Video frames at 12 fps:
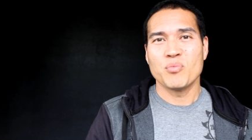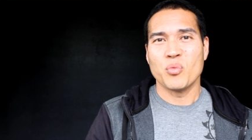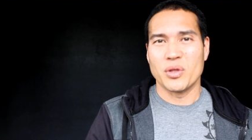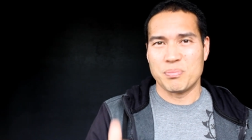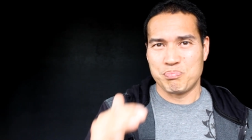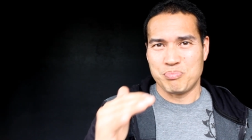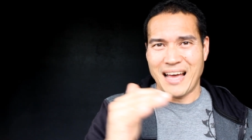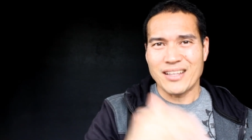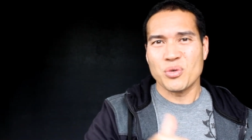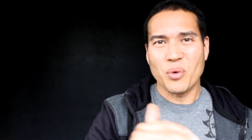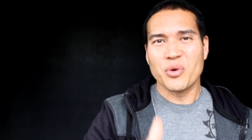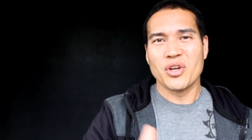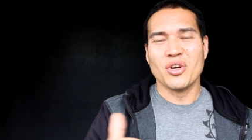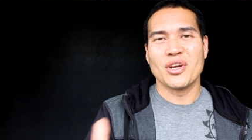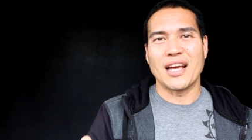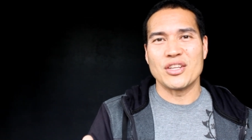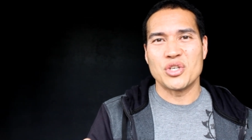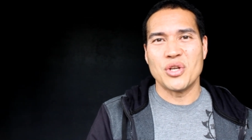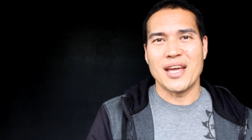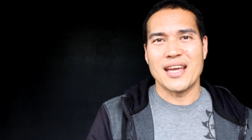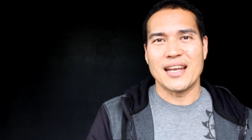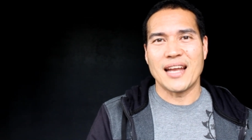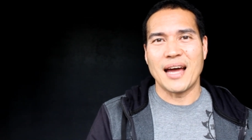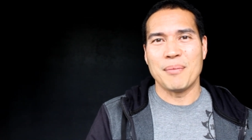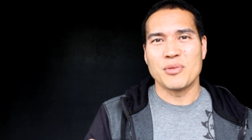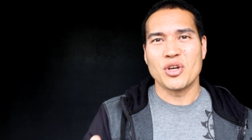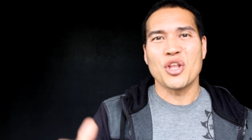Well, that's what we're going to look at today, and I'm going